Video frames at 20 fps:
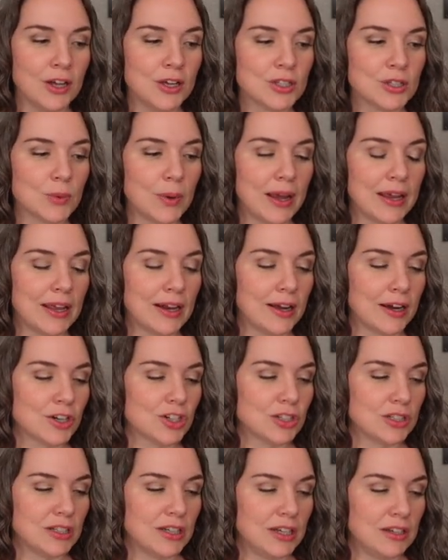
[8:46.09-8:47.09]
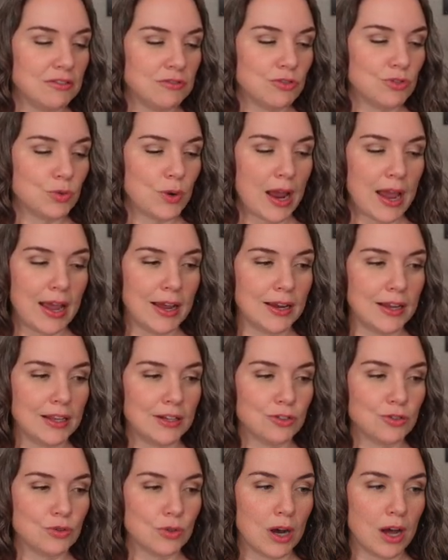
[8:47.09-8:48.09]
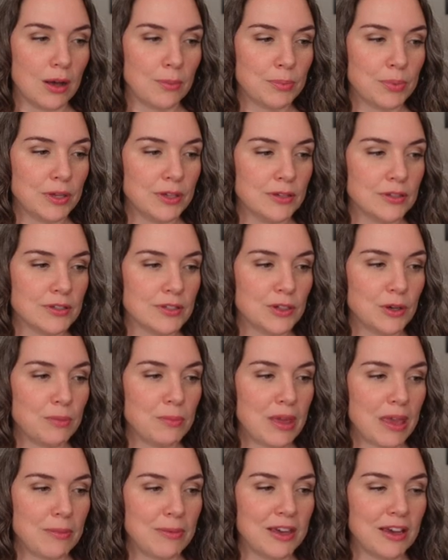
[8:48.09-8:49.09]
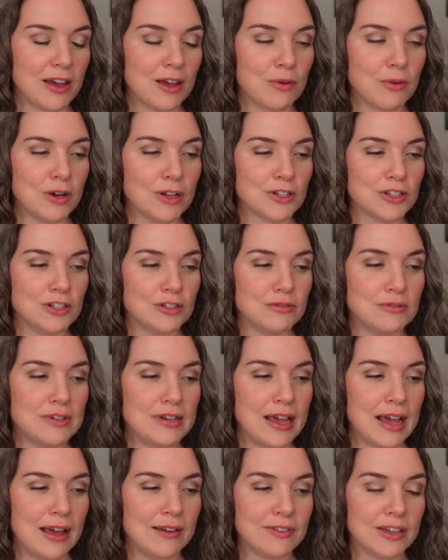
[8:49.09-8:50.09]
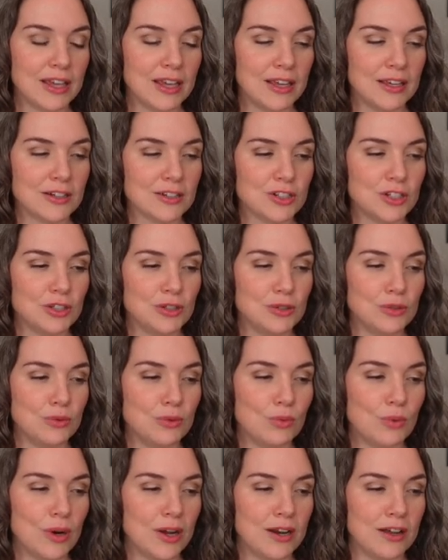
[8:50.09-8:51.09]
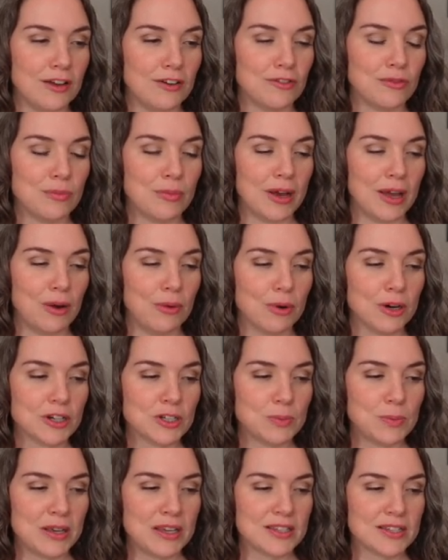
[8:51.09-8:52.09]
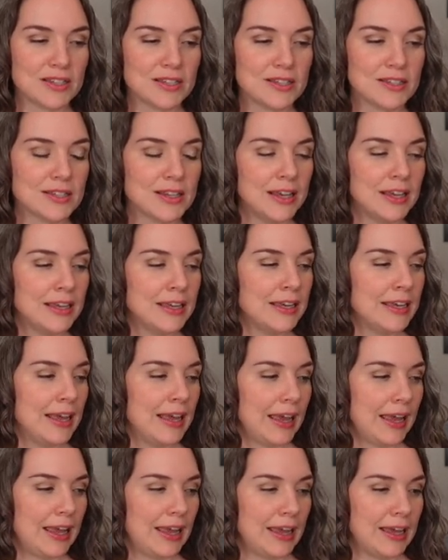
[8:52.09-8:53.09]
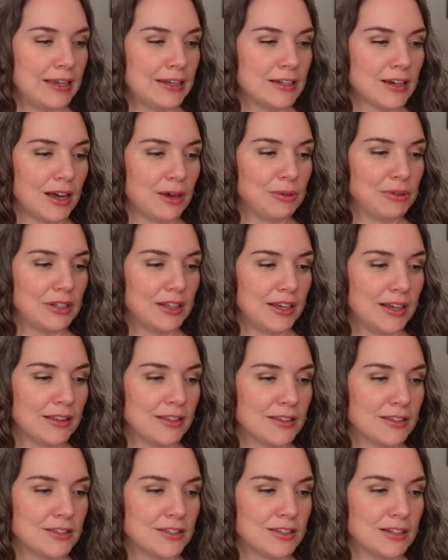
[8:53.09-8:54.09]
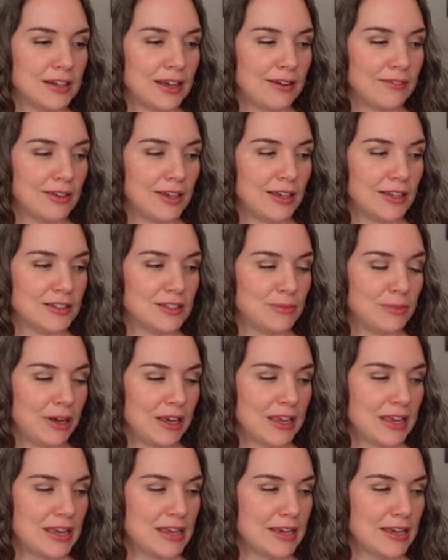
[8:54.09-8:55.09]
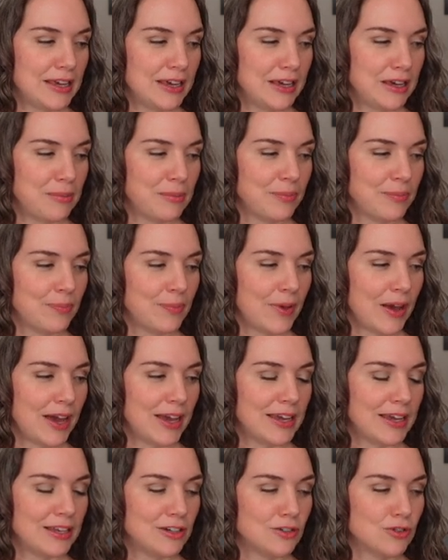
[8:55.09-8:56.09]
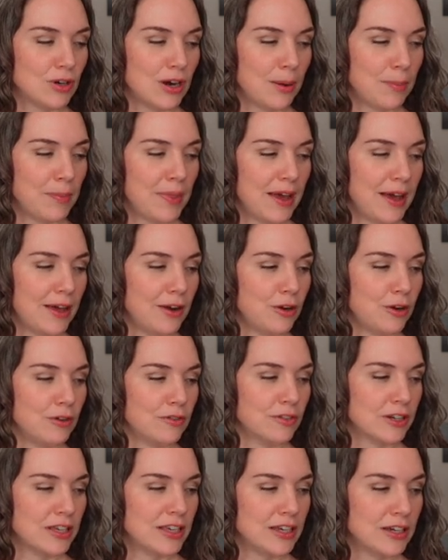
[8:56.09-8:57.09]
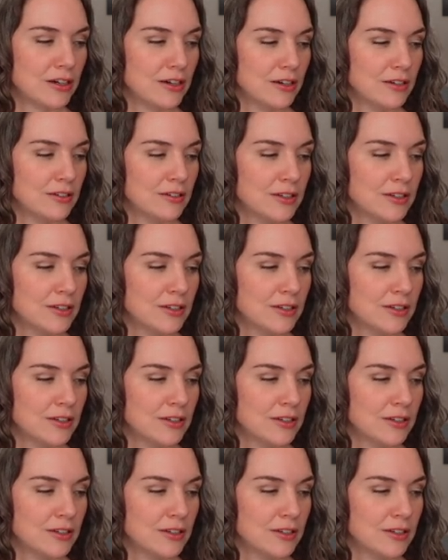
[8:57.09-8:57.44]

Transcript: So I can actually drag and drop. So maybe I want to navigate to one of my workspaces and I would like this to navigate to my Ecamm. I can drop that over here.